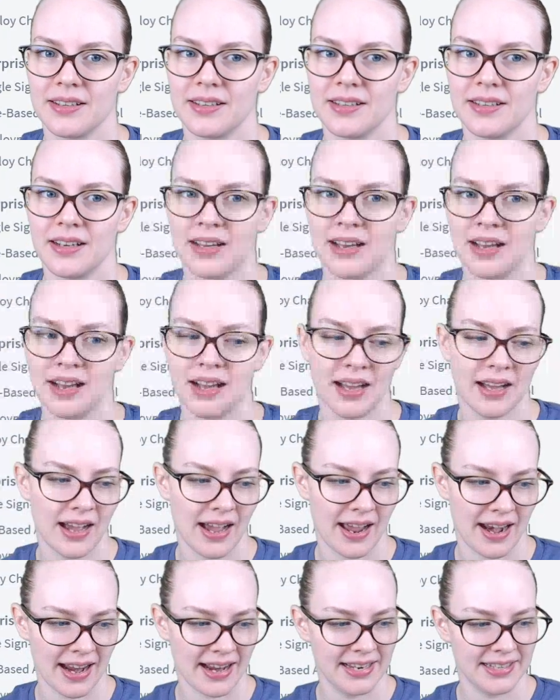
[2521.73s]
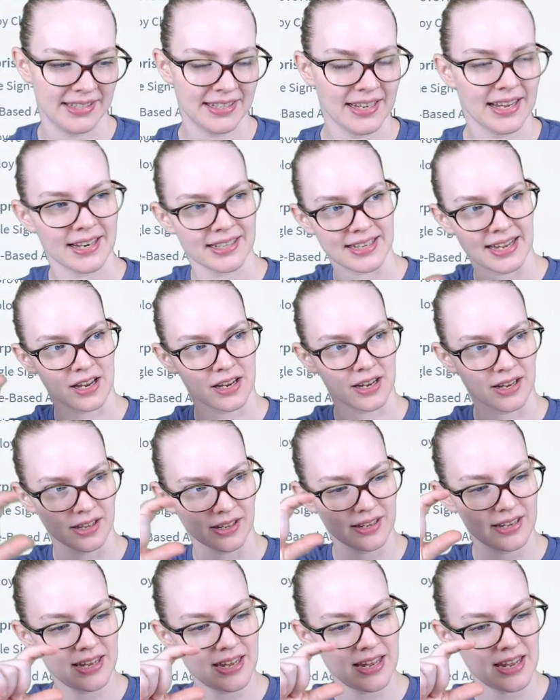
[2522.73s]
And I can see it as like a little
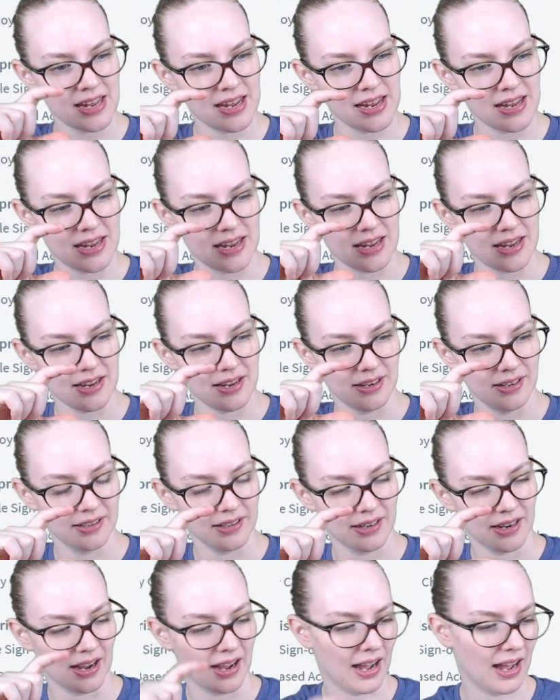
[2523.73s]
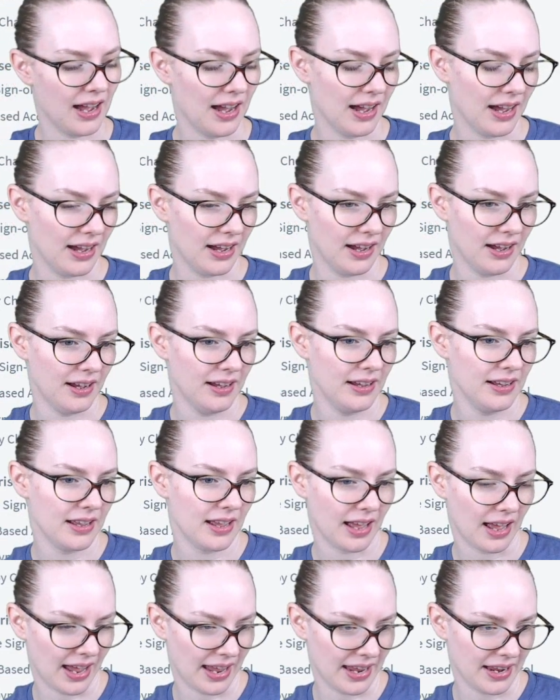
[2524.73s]
key
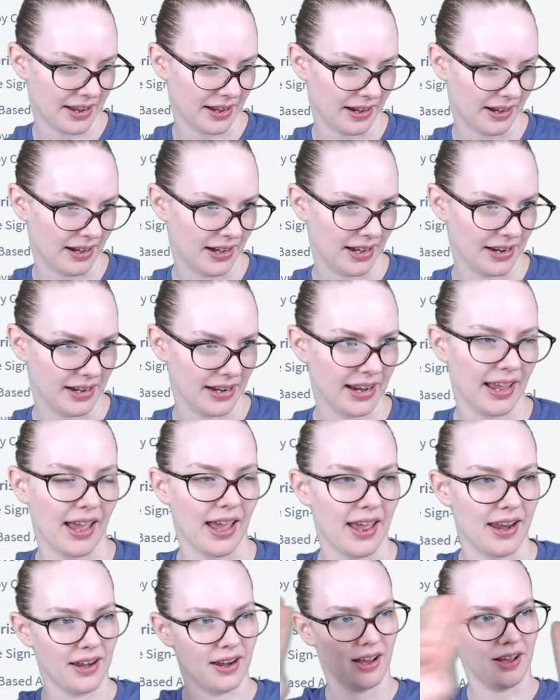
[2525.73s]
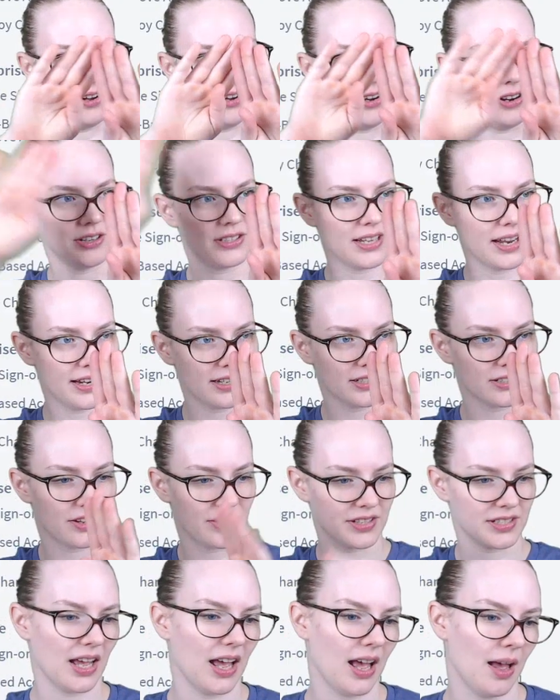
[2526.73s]
icon, again, under settings on the
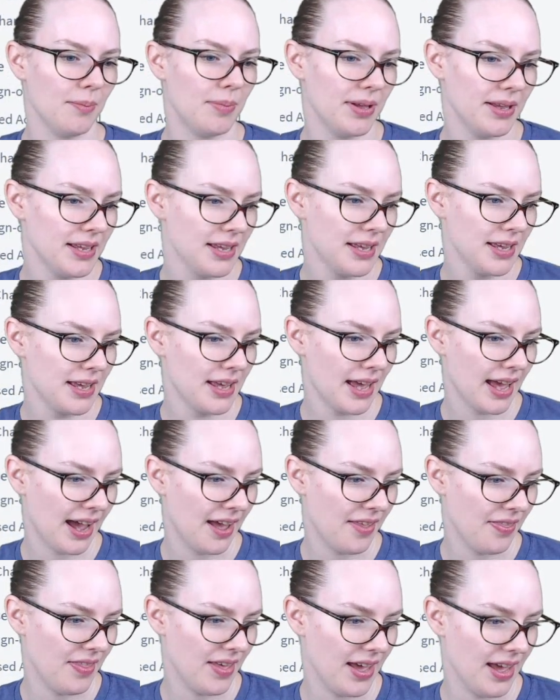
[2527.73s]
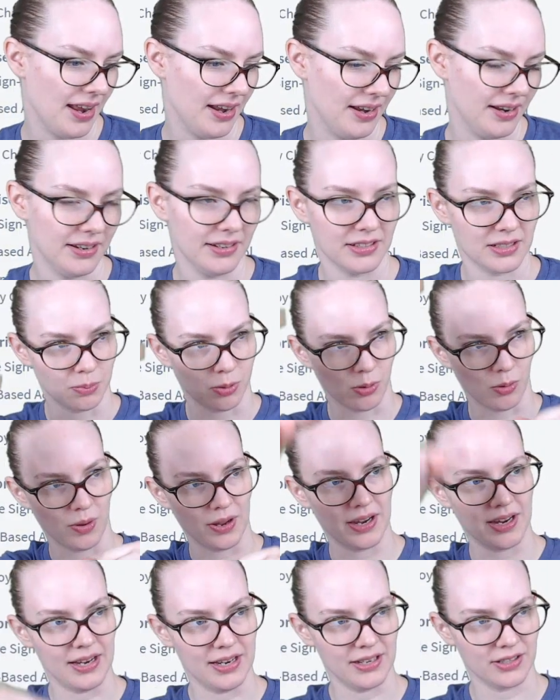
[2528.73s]
top, and then deploy
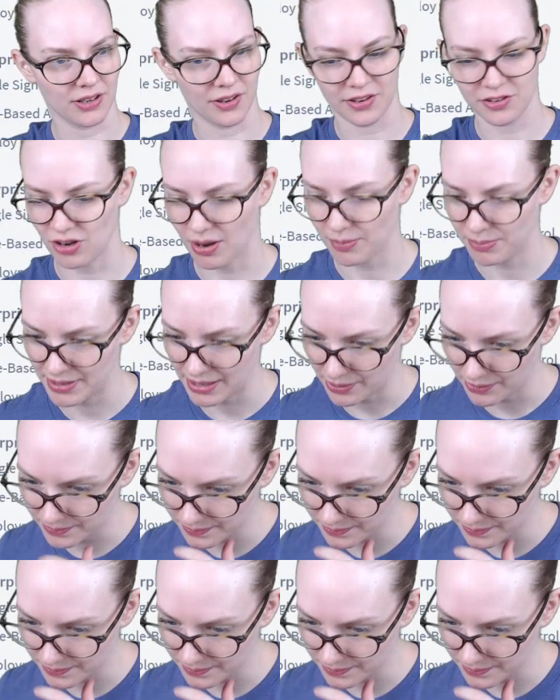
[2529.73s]
keys on the dropdown.